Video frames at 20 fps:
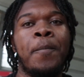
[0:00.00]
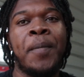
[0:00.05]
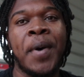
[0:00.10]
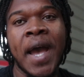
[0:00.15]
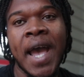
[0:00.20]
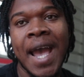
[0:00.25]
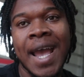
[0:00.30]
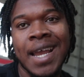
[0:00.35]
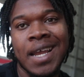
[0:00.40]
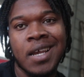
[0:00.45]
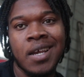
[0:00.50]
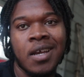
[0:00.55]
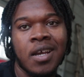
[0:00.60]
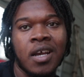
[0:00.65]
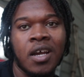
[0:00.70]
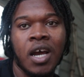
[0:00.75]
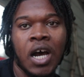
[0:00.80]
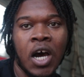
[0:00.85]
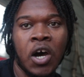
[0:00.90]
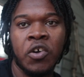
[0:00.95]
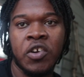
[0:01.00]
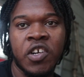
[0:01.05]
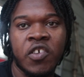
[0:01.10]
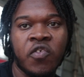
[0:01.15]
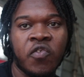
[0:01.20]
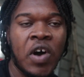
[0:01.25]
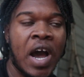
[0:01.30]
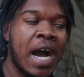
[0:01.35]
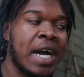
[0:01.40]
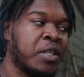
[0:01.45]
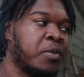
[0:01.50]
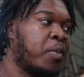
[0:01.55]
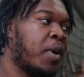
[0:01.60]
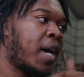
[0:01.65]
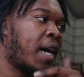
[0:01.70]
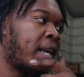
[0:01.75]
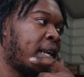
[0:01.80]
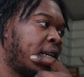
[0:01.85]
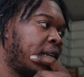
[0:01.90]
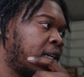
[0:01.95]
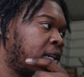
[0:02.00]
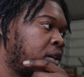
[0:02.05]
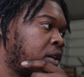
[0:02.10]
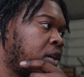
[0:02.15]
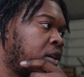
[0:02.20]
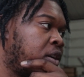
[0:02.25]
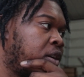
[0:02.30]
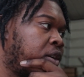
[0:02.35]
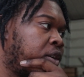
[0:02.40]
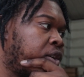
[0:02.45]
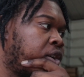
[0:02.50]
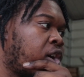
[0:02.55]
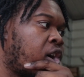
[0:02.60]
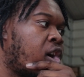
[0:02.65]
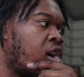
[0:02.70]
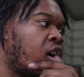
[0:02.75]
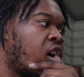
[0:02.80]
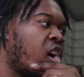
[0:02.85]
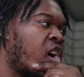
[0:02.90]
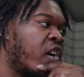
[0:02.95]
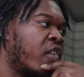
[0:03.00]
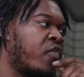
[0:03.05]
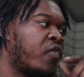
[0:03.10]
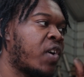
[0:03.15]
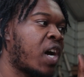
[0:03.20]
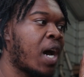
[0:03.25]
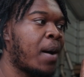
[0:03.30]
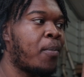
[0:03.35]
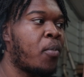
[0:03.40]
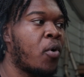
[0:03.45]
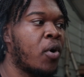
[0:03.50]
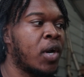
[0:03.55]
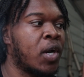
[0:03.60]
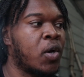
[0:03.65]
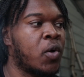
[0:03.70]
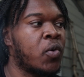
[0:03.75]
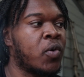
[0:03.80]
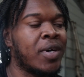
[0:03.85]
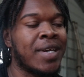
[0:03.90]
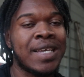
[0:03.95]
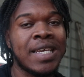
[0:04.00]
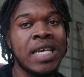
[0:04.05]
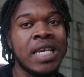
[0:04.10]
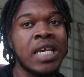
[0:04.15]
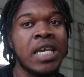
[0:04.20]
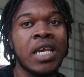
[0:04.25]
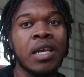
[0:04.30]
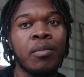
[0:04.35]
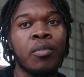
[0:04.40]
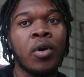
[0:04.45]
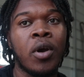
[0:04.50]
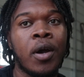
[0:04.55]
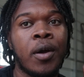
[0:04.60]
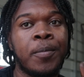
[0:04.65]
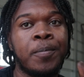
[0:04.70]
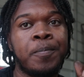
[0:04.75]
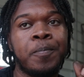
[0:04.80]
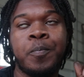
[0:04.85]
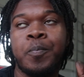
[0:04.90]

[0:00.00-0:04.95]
Back on the Fox body, 5.0 again, bro.